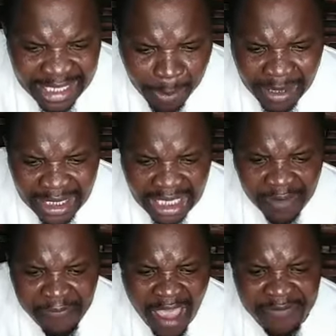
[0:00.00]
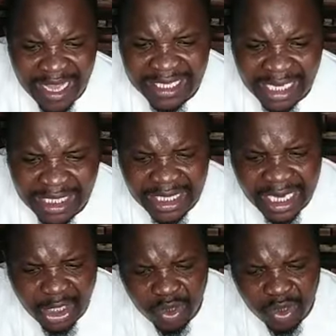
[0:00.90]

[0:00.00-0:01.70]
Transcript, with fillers: chapter 35, verse 33